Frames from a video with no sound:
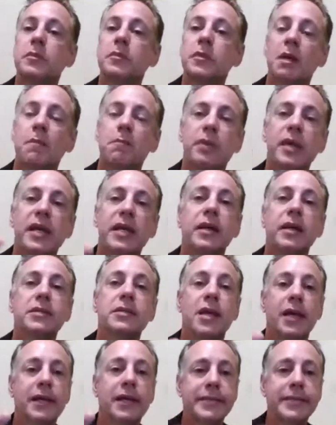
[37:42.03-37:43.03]
because
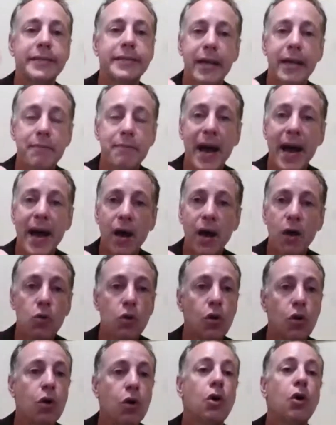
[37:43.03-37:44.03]
somehow
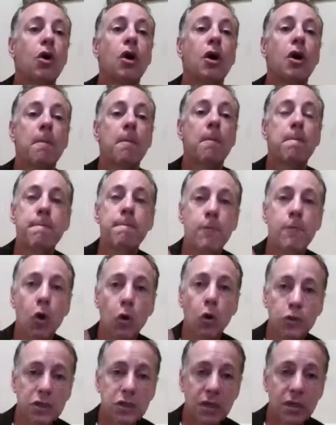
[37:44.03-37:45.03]

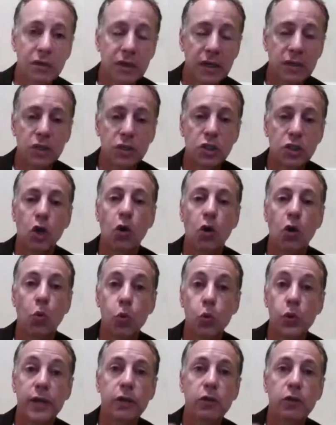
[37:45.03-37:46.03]
most of us
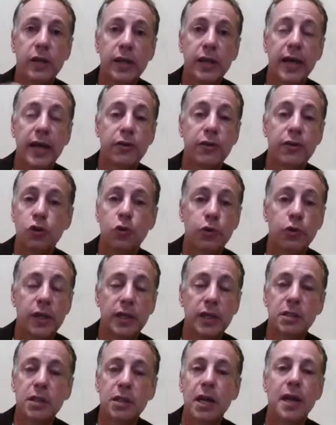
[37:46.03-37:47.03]
will get through
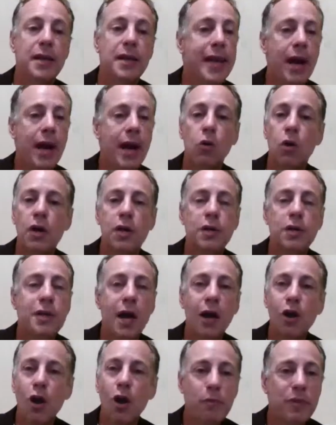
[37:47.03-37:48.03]
this. Now, not
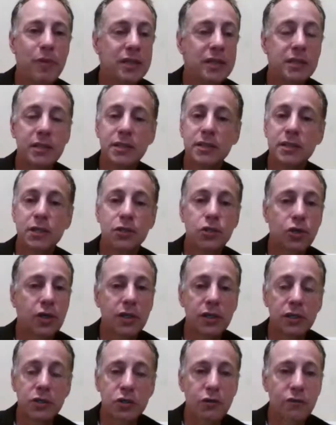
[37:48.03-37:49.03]
all businesses are going to
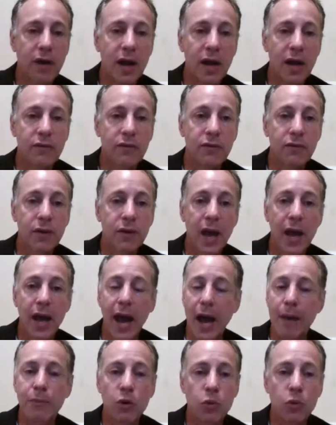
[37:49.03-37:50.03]
survive.
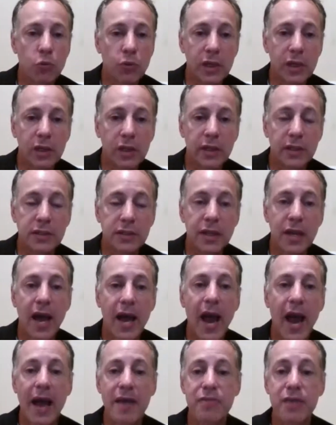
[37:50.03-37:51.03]
I'm a realist.
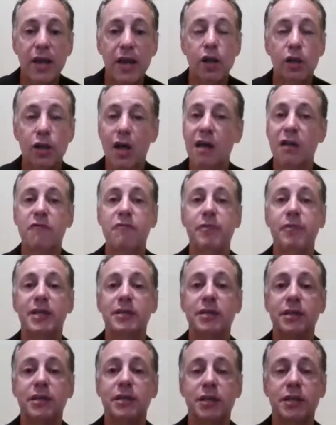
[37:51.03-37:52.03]
I think a lot of
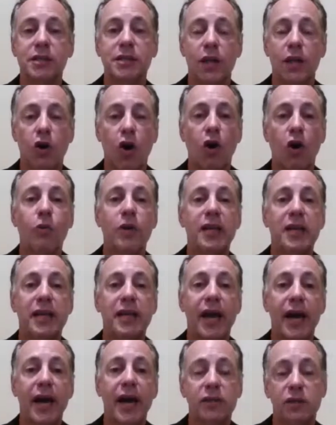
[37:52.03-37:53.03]
businesses that already
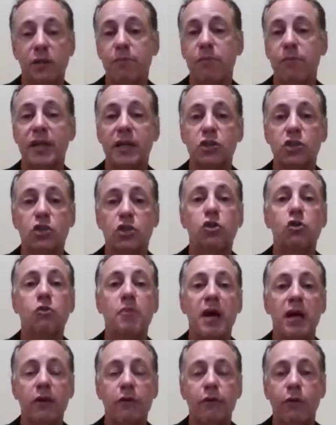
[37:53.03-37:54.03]
had to mix two
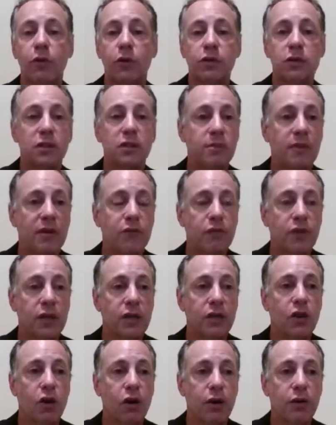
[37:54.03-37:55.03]
metaphors, as my friend
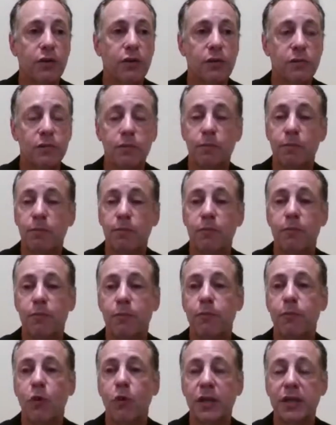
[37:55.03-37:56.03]
Garth
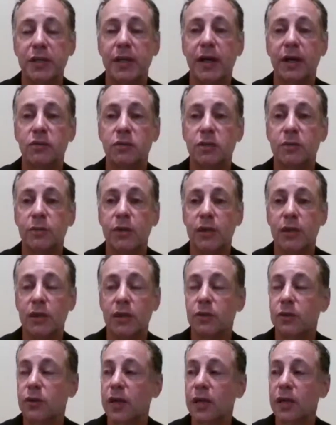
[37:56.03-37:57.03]
pointed out to me the other
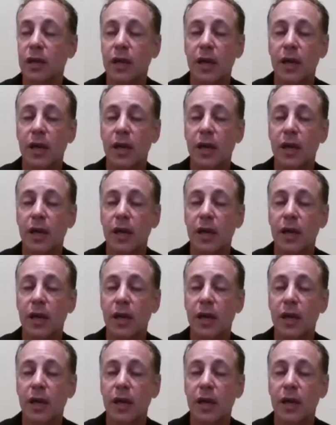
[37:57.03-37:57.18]
day,